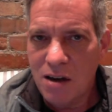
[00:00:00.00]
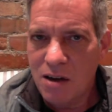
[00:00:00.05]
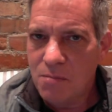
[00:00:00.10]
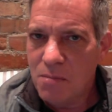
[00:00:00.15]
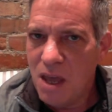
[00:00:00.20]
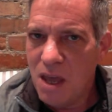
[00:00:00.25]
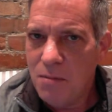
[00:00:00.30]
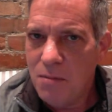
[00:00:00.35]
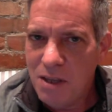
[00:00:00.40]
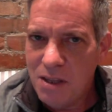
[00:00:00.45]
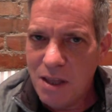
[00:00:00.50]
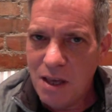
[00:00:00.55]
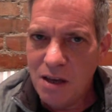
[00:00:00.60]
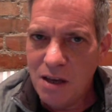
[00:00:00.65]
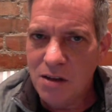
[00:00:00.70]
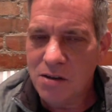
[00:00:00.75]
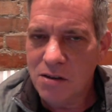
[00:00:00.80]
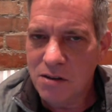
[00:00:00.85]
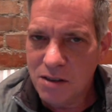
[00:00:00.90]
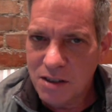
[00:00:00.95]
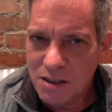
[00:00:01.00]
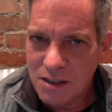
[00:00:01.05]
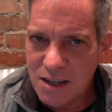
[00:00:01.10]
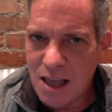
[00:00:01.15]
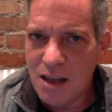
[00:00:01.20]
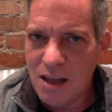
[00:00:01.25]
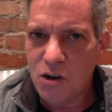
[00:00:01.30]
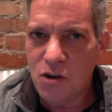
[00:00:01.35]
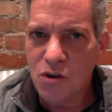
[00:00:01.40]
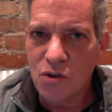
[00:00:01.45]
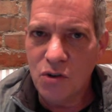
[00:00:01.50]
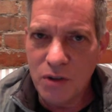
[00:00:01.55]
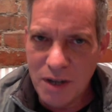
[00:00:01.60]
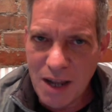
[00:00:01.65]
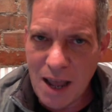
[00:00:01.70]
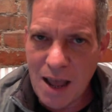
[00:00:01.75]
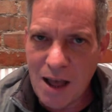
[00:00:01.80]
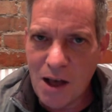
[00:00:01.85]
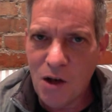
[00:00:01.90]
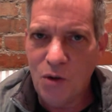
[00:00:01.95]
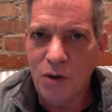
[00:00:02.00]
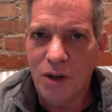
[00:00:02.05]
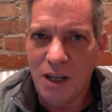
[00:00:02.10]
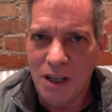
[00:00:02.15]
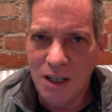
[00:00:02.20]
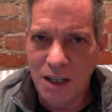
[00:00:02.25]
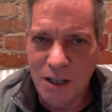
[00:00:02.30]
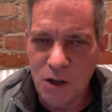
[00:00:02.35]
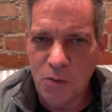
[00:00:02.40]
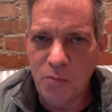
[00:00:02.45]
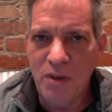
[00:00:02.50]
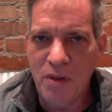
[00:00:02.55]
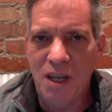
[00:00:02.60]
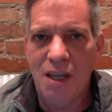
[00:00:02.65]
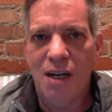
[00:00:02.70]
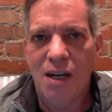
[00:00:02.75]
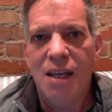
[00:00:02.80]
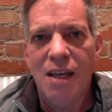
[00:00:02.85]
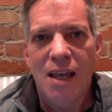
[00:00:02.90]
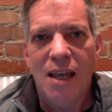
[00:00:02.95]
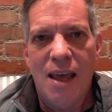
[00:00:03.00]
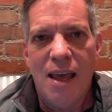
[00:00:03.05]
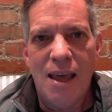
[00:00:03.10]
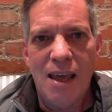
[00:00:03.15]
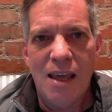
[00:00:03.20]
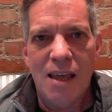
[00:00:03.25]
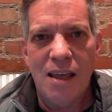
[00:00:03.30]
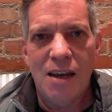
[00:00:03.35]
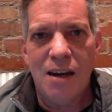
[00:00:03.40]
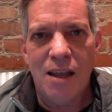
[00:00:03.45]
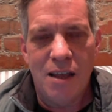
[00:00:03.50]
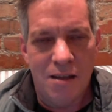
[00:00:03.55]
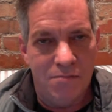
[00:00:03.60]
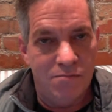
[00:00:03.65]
and maybe they'll settle down a little bit and